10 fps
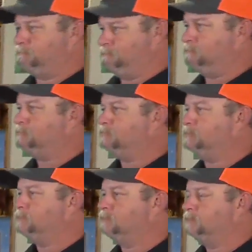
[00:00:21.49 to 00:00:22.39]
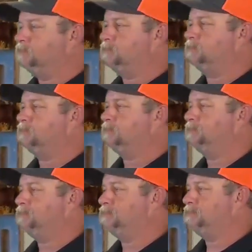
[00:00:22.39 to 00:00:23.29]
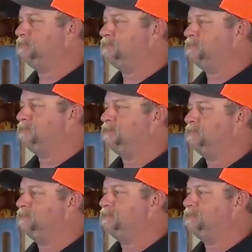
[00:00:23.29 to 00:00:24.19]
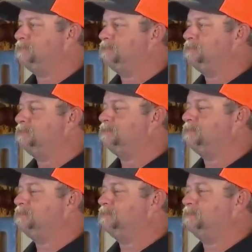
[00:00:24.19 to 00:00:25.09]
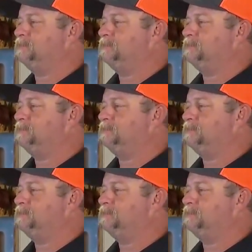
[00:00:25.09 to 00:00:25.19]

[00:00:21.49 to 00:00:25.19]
(silent)